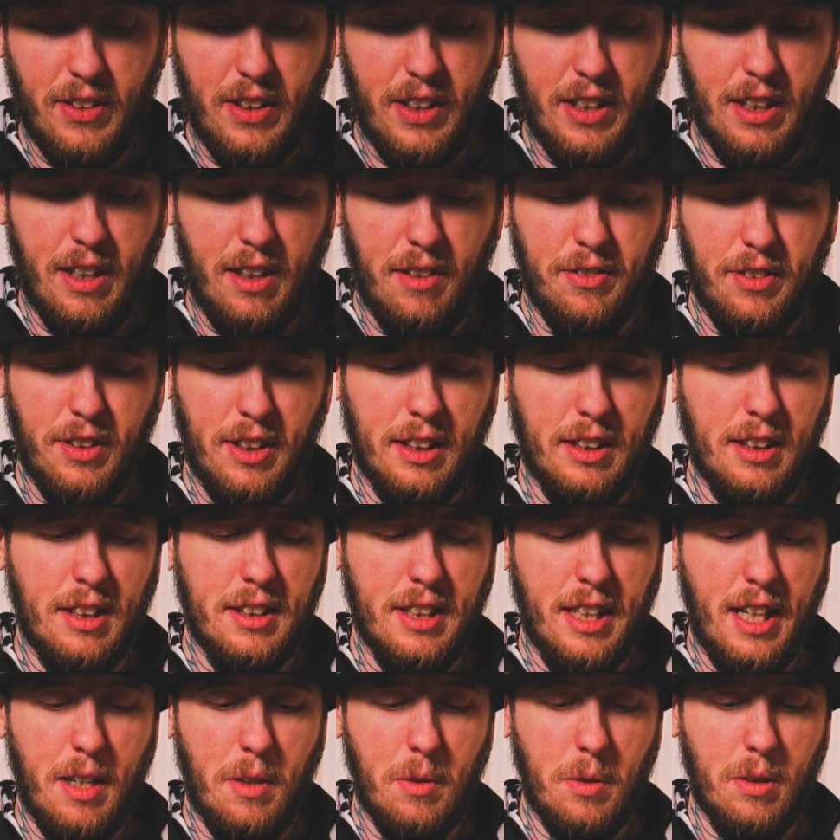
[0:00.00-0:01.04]
And I feel like the
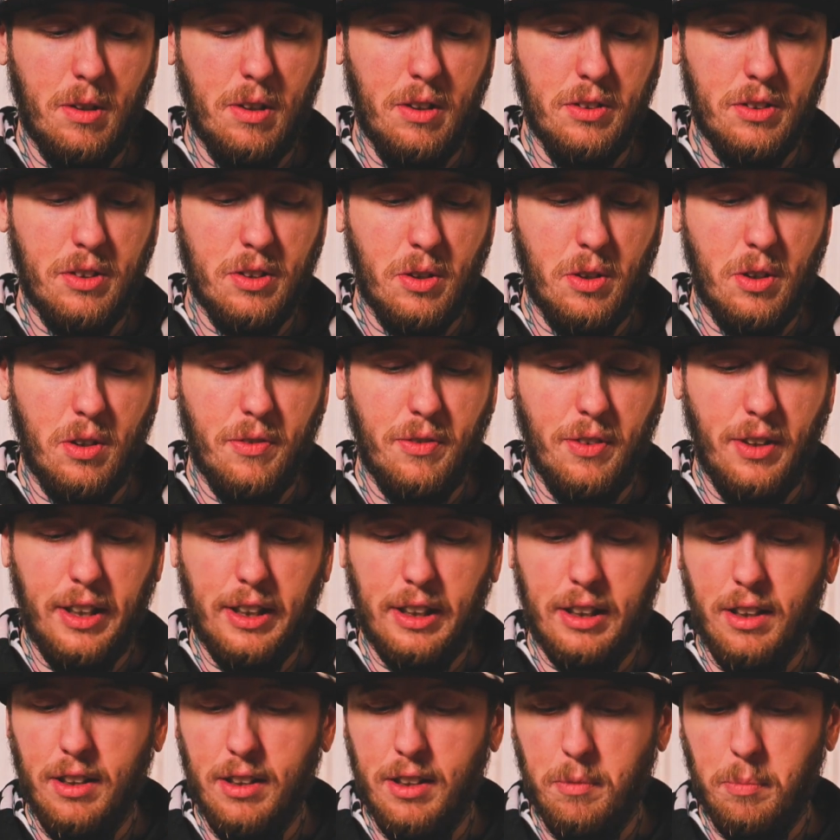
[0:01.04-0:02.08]
Tower is sort of
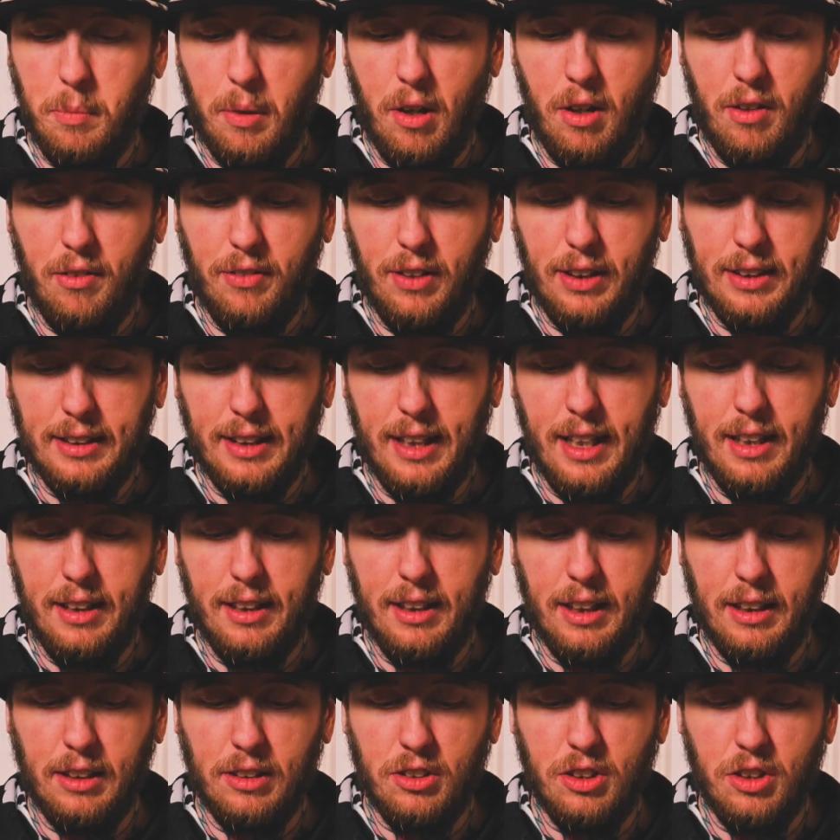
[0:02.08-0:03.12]
like the perfect
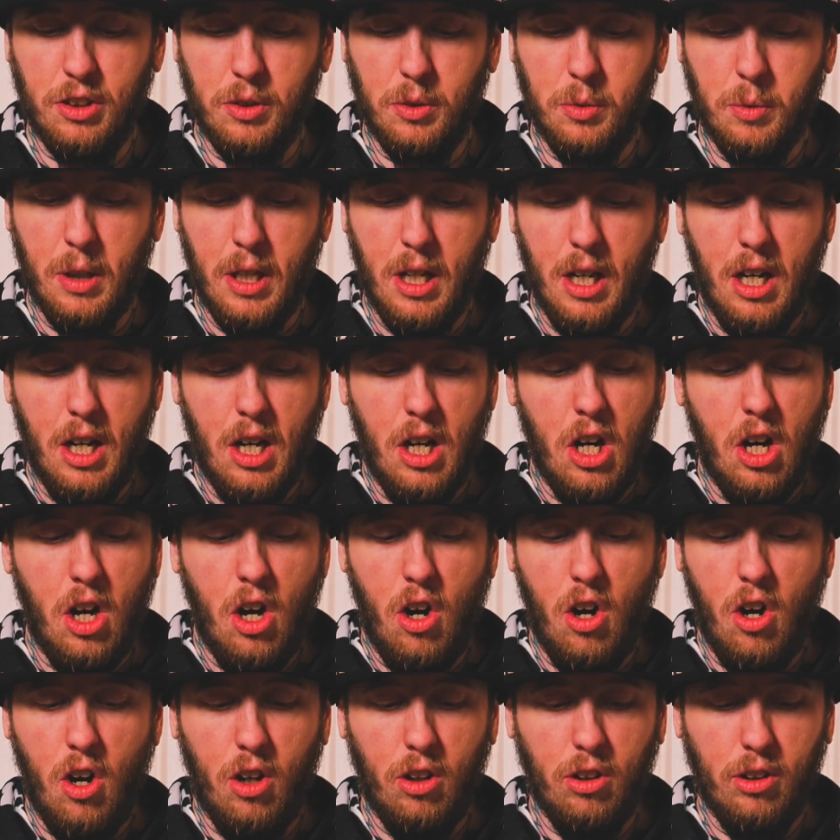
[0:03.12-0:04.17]
ending to
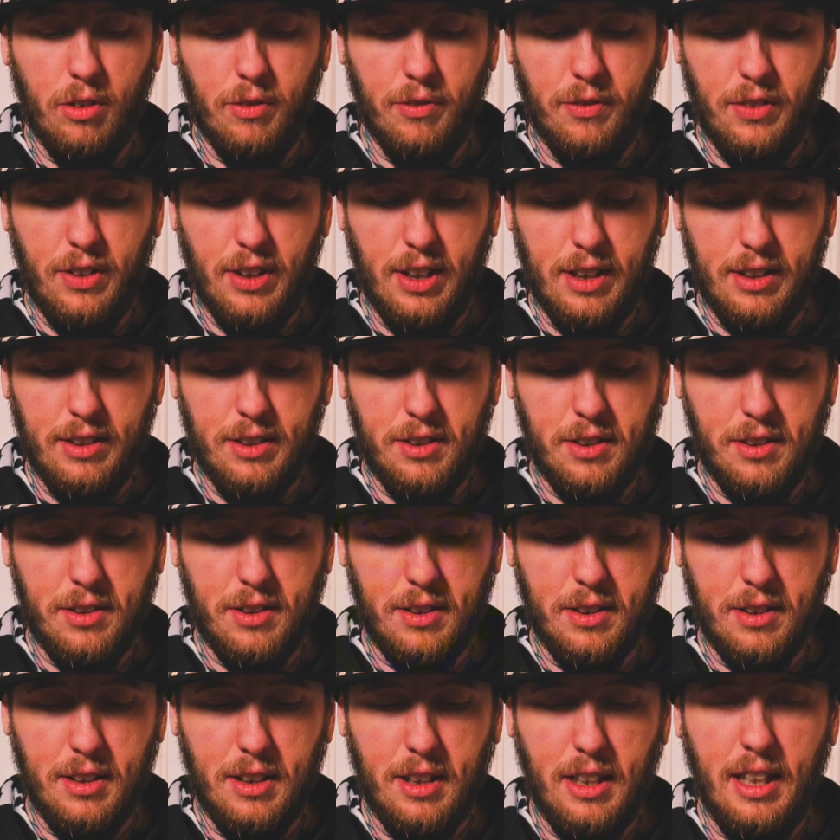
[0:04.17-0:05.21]
all of
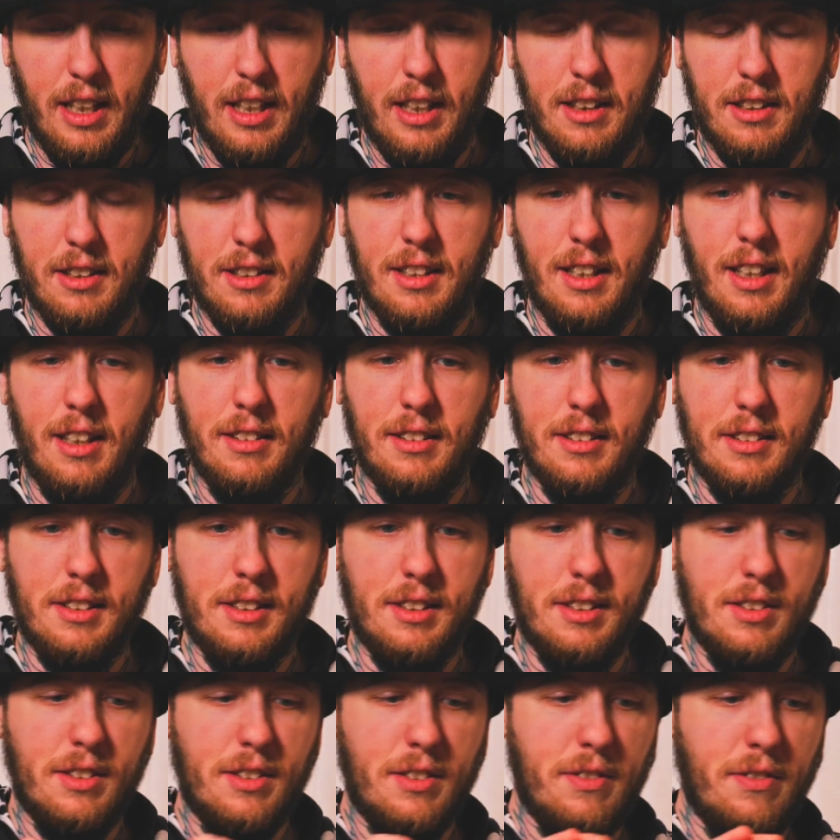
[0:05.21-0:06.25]
this, in a
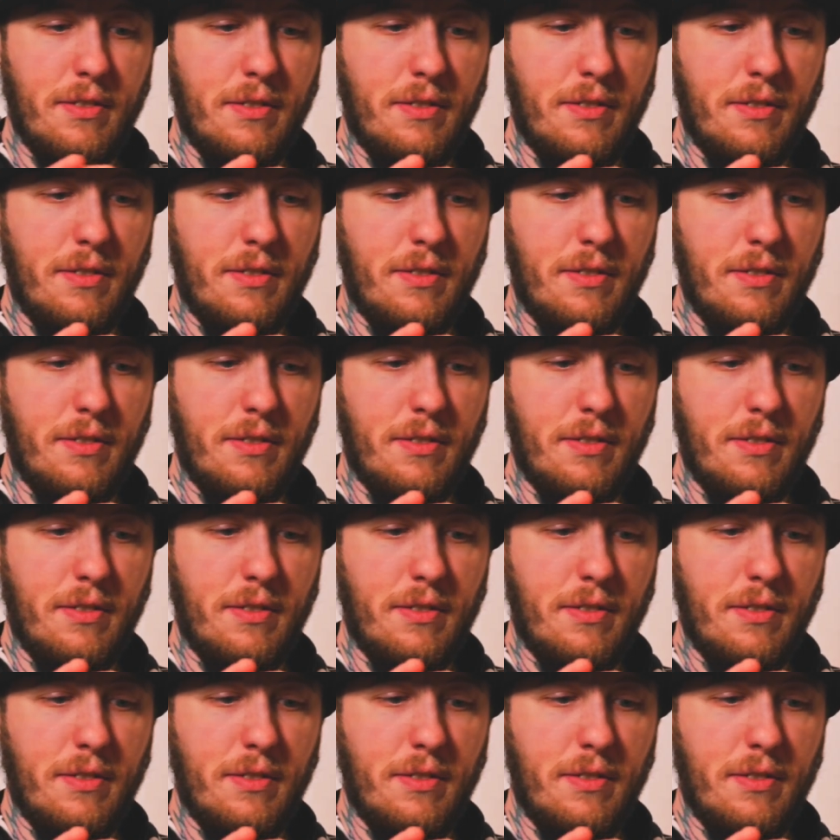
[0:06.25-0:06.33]
sense.